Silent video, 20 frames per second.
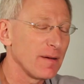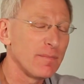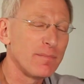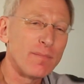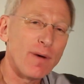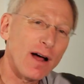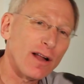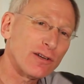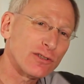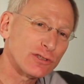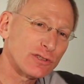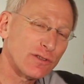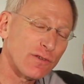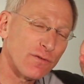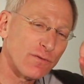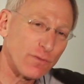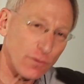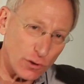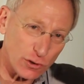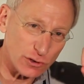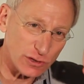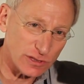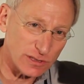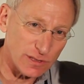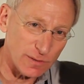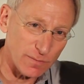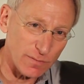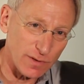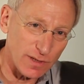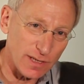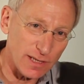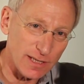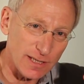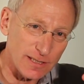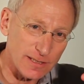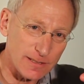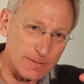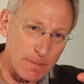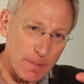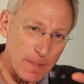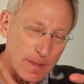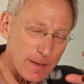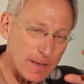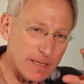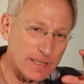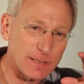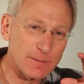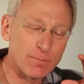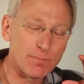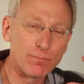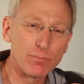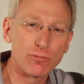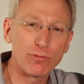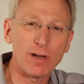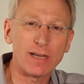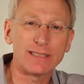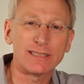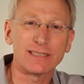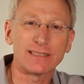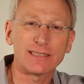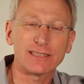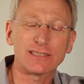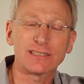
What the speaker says: Mahler's first symphony is brilliant.